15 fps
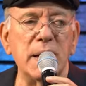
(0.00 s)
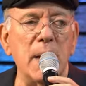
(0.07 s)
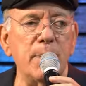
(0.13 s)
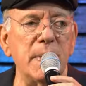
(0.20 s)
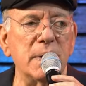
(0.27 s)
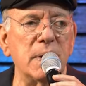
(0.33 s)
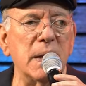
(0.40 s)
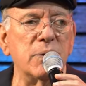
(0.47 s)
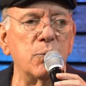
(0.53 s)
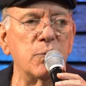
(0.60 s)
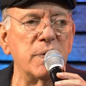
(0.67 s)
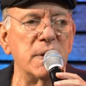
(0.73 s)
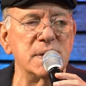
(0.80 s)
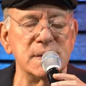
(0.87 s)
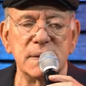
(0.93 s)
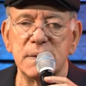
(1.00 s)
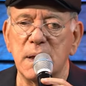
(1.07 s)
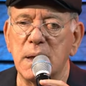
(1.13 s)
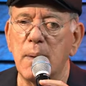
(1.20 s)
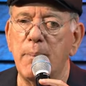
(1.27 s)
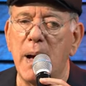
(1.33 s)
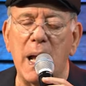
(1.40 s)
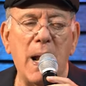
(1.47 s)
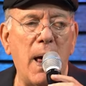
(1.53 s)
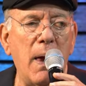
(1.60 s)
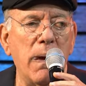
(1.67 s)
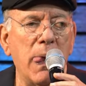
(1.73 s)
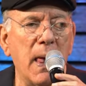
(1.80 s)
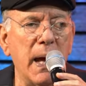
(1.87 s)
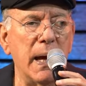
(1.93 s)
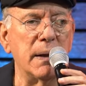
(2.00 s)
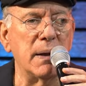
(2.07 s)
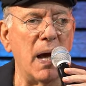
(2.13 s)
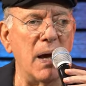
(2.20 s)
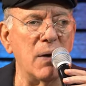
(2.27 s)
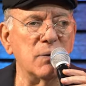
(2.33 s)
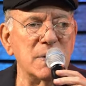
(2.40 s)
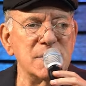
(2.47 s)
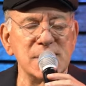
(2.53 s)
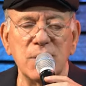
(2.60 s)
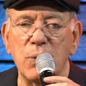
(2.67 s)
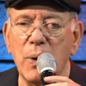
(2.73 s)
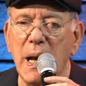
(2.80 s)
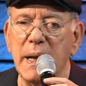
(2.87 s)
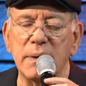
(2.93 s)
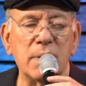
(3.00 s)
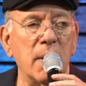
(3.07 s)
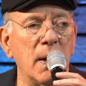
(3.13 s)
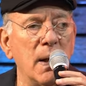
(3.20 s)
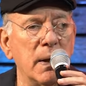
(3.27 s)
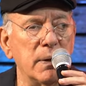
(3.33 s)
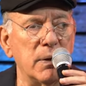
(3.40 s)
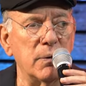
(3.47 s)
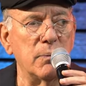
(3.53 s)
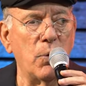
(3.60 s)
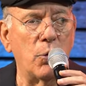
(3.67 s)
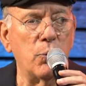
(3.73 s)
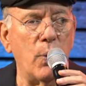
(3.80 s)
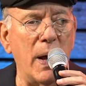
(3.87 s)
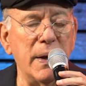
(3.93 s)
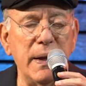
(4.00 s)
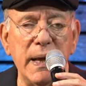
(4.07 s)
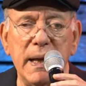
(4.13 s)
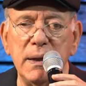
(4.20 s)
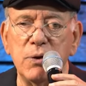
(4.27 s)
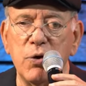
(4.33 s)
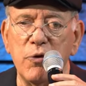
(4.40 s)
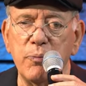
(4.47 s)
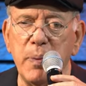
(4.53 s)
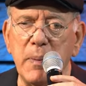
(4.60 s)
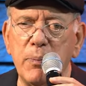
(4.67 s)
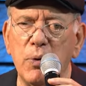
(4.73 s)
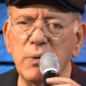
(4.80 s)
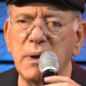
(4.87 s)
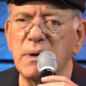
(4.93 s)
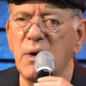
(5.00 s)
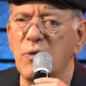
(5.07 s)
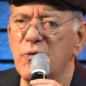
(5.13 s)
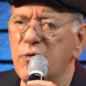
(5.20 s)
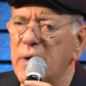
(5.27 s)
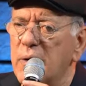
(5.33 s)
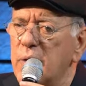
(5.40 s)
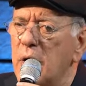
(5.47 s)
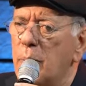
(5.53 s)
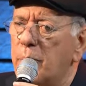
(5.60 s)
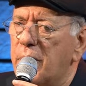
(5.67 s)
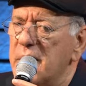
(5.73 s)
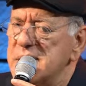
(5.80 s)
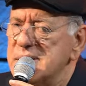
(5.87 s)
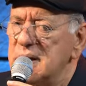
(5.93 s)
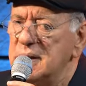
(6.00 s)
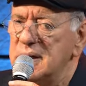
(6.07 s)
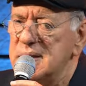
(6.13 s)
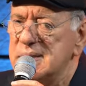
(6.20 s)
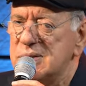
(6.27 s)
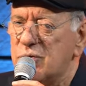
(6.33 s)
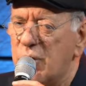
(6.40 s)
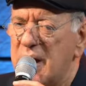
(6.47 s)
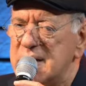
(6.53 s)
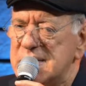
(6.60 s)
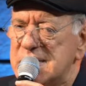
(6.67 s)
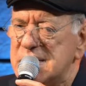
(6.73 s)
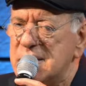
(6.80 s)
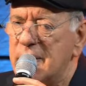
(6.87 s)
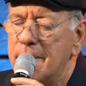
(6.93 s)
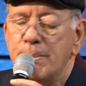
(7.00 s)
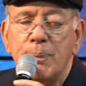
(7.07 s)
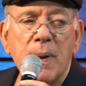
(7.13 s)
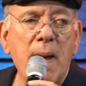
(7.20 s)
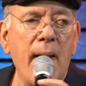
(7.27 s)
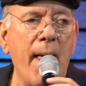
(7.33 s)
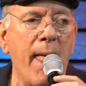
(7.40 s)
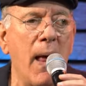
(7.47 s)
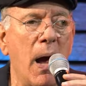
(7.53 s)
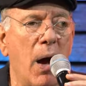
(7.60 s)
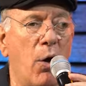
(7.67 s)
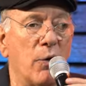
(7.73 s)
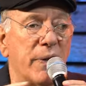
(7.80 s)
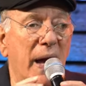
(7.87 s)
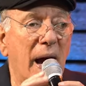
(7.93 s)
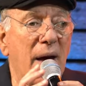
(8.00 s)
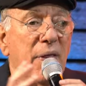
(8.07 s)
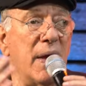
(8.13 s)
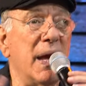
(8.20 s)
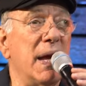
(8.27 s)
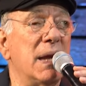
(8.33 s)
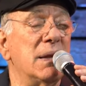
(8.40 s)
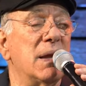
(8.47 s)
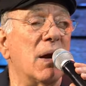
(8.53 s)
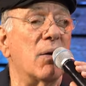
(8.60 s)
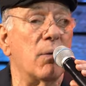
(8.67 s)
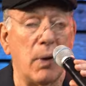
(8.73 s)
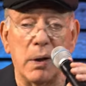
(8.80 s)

happened that with this Kabbalah, and how does it relate? On one hand, you have people that are very oppressed and distressed. On the other hand, they are